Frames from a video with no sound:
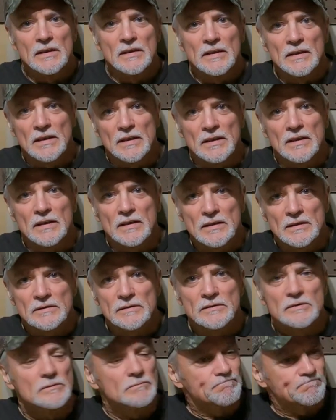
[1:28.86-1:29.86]
And
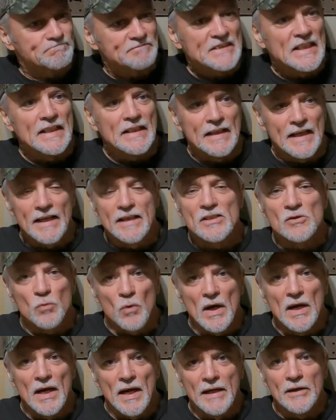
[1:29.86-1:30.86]
that is
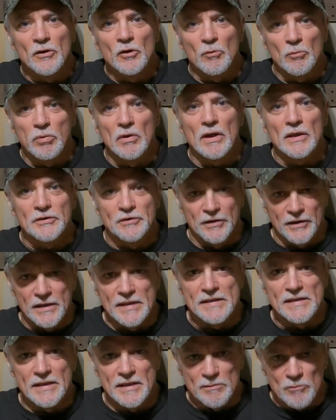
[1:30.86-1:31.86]
why I don't pluck
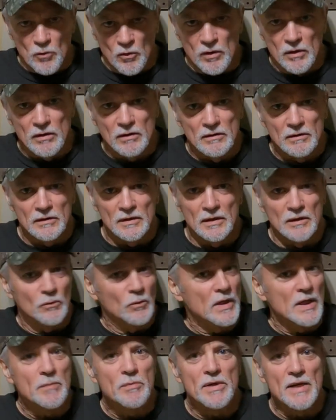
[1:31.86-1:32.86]
turkeys anymore.
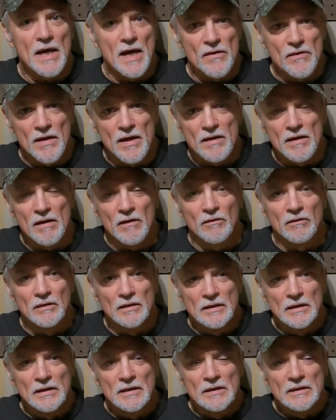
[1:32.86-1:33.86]
Way beyond that
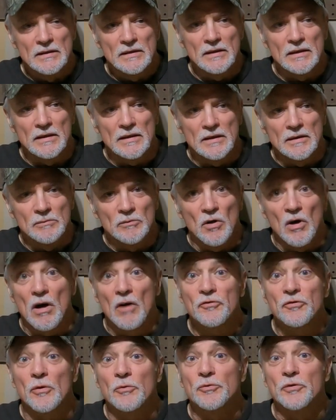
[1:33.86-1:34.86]
now.
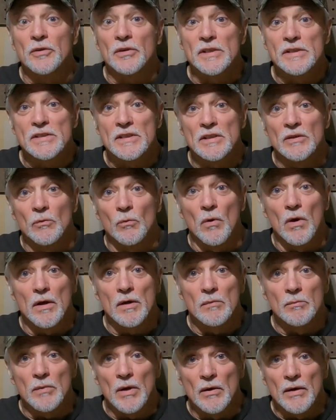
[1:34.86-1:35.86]
Also, turkeys can
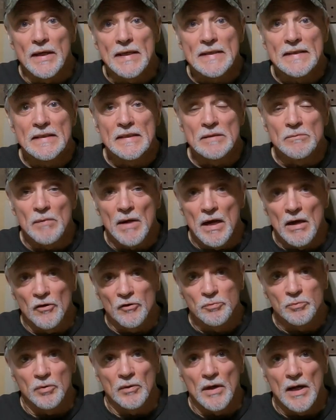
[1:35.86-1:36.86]
run about 18
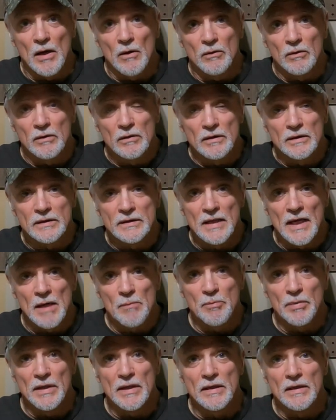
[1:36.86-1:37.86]
miles per hour at
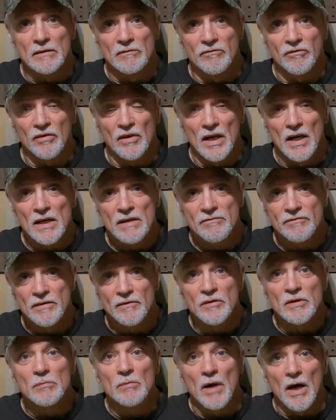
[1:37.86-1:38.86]
top end and fly
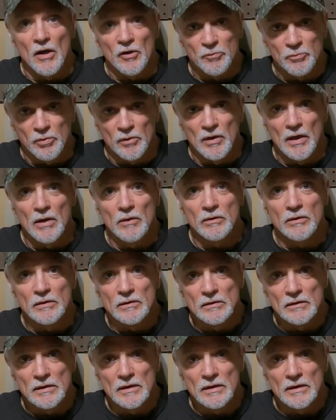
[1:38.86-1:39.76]
50 miles per hour.